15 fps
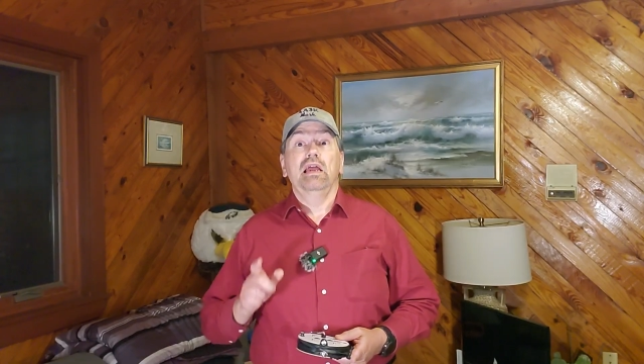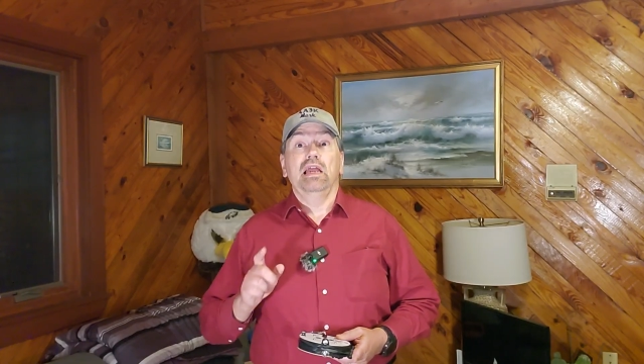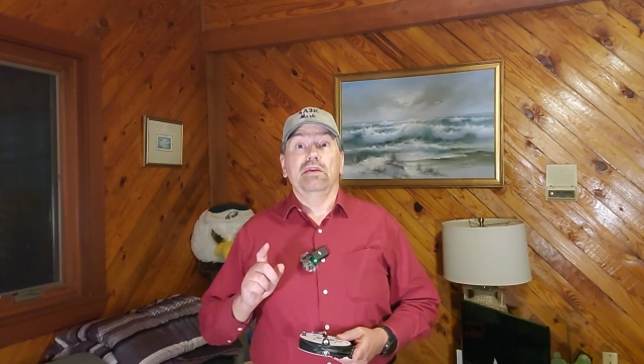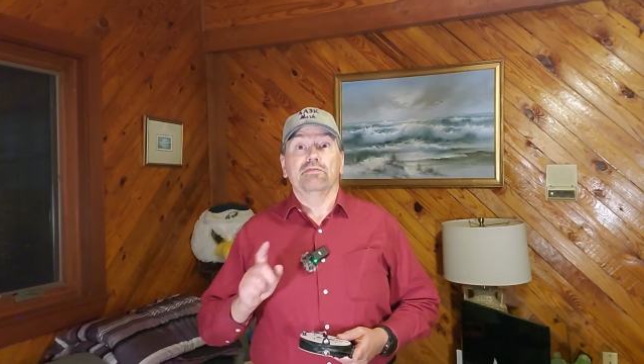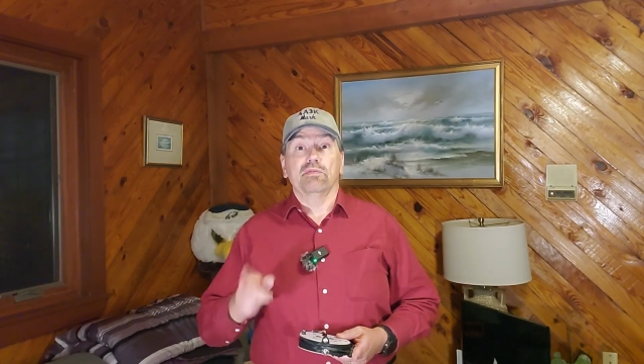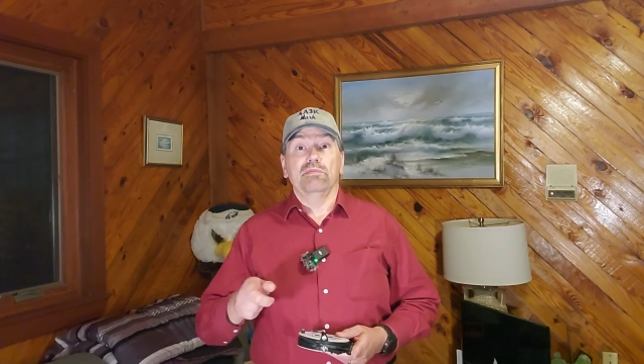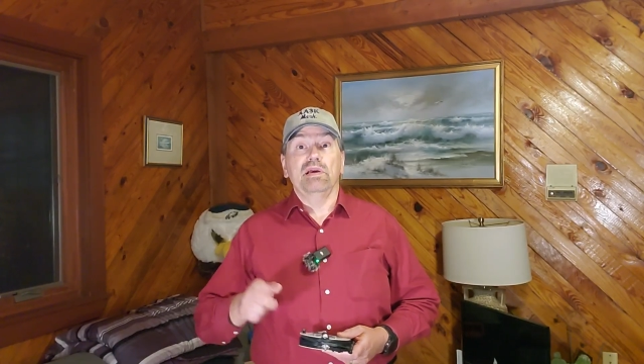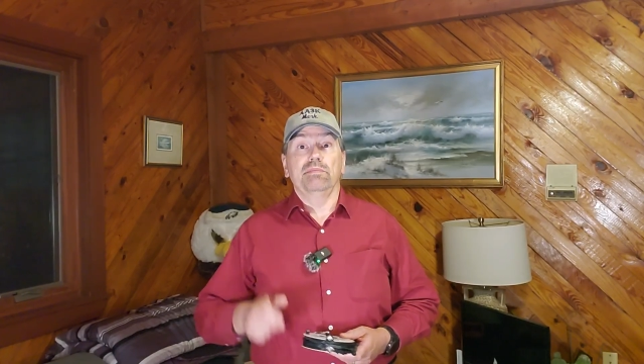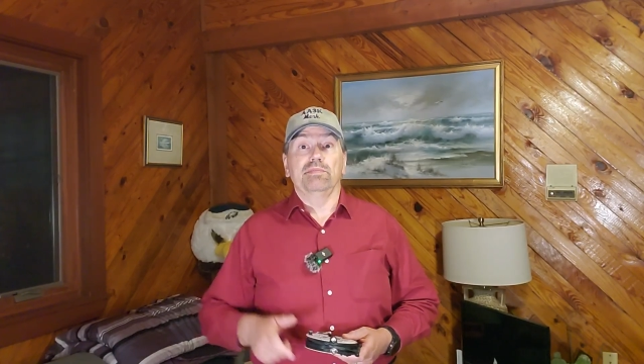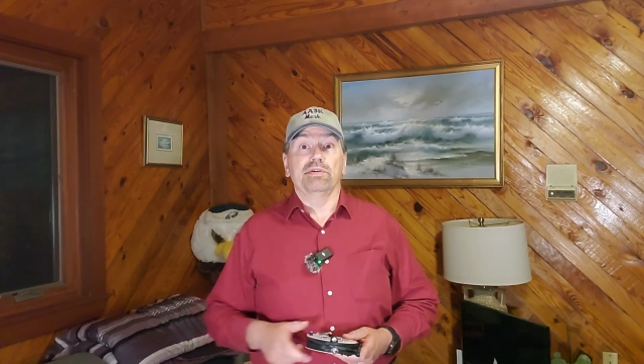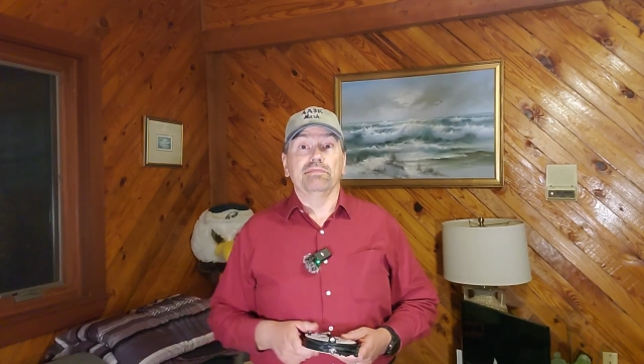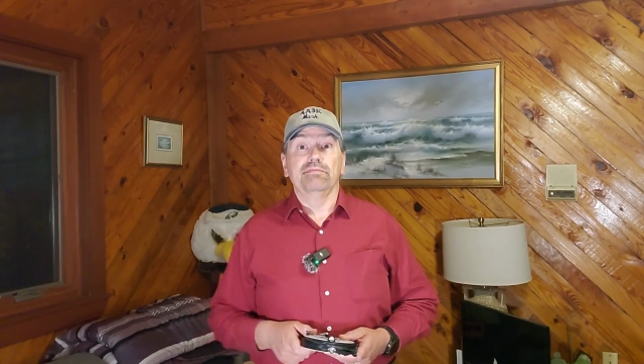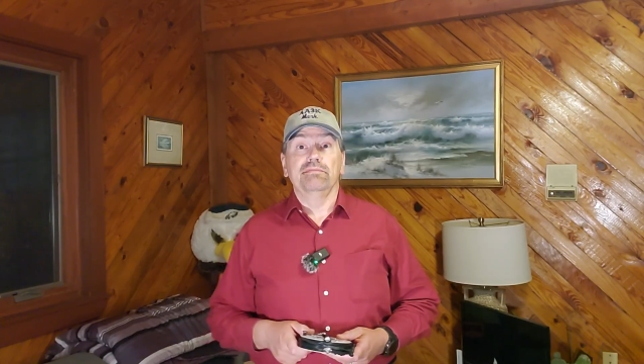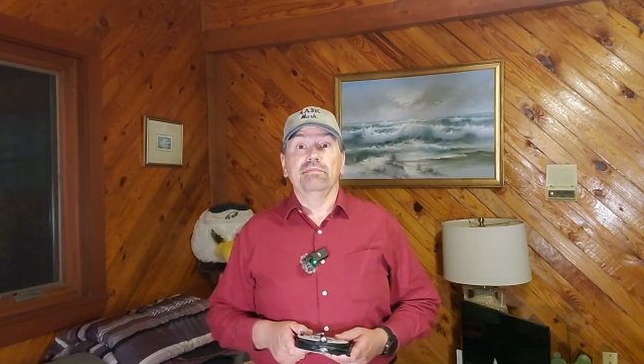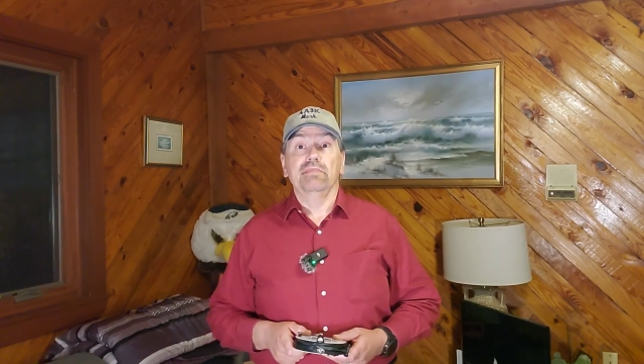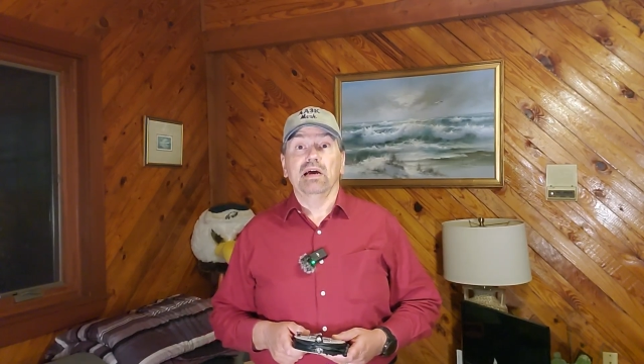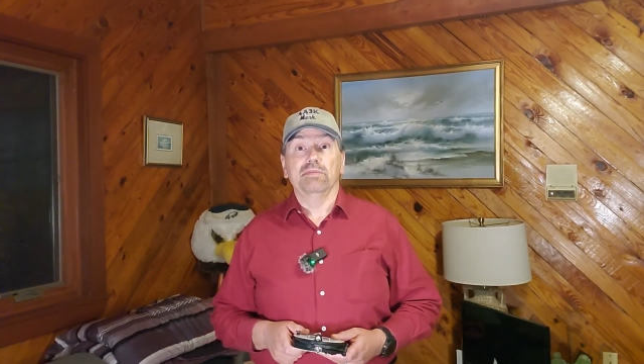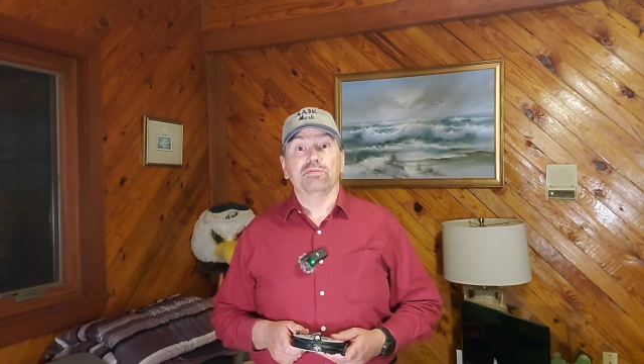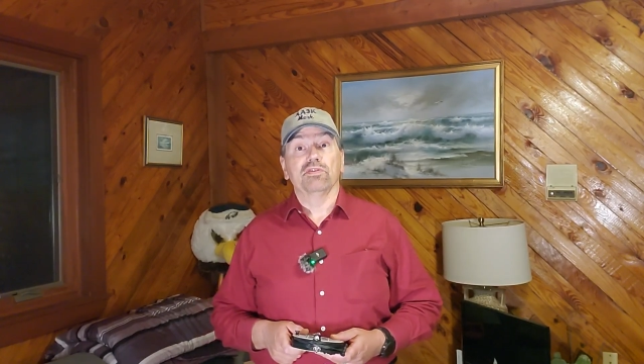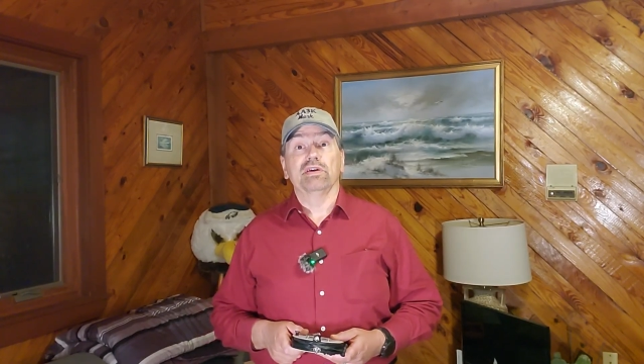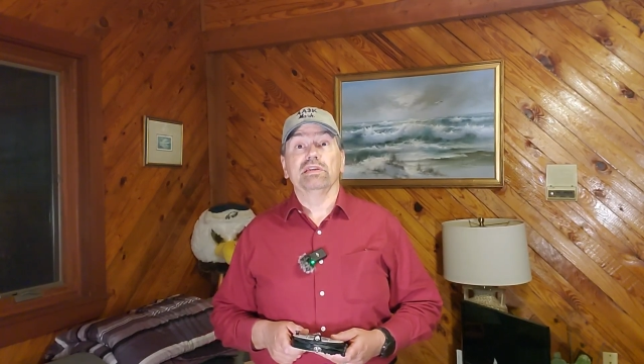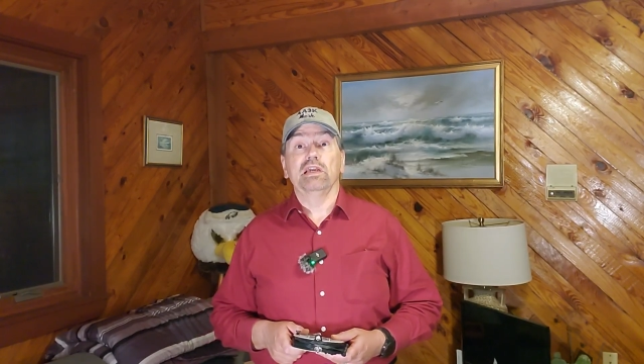And remember,
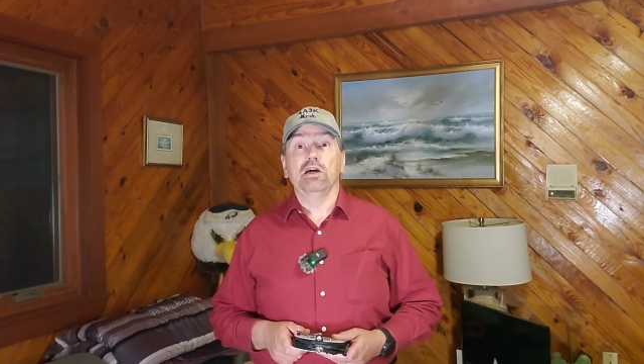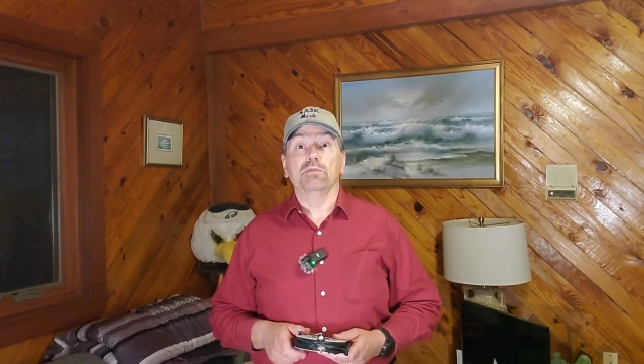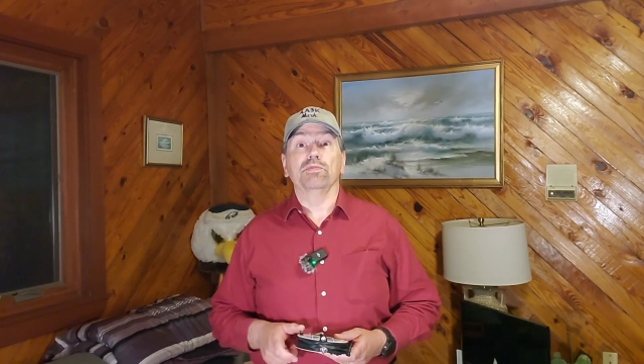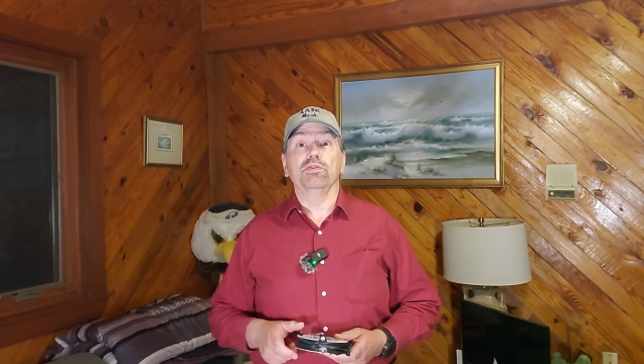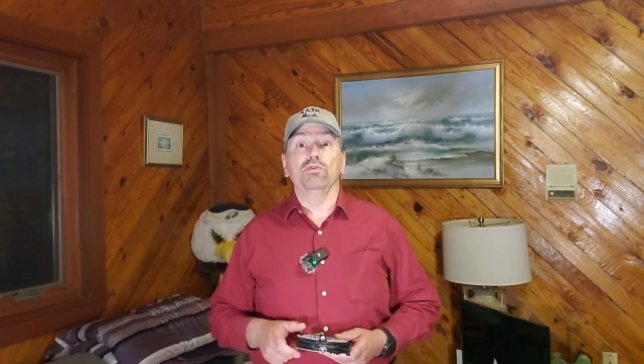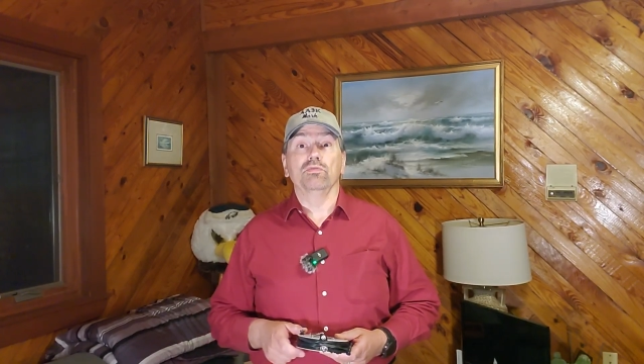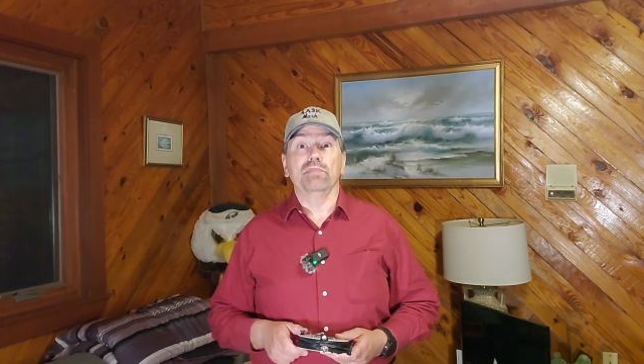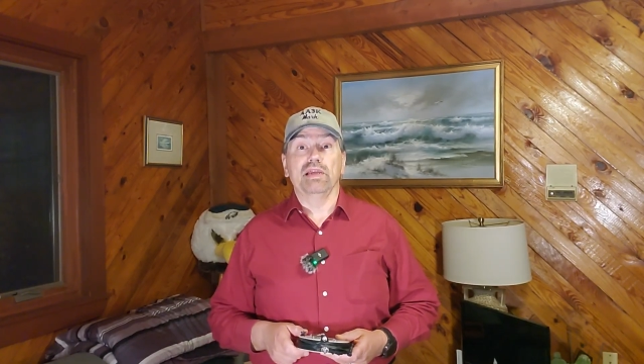I'm trying to help you